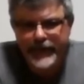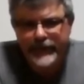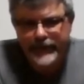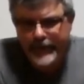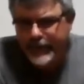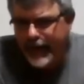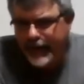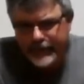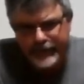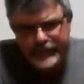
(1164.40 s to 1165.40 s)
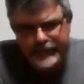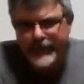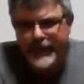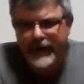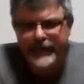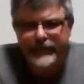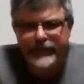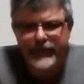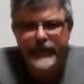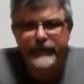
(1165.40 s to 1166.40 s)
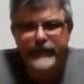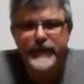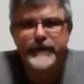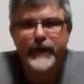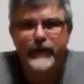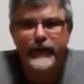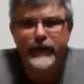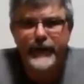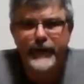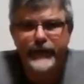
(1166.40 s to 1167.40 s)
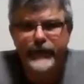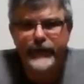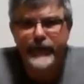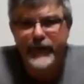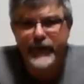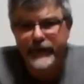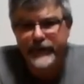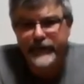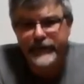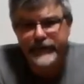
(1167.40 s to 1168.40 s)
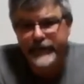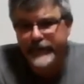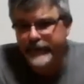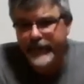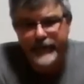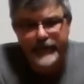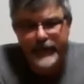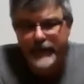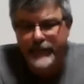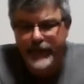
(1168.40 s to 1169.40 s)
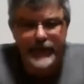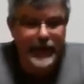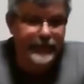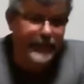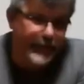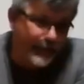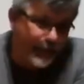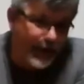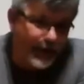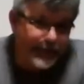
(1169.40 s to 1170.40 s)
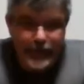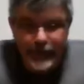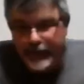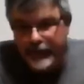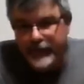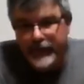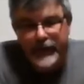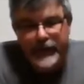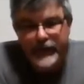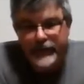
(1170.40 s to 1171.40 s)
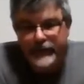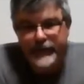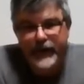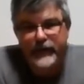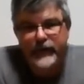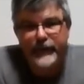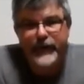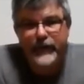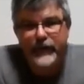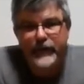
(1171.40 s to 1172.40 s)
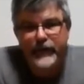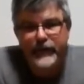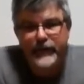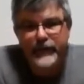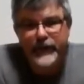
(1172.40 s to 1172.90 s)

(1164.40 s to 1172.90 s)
Some are, you know, some obviously are going to finish out a little bit sooner than others. Just like with any breed, you got some that prime out quicker, some take a little bit longer.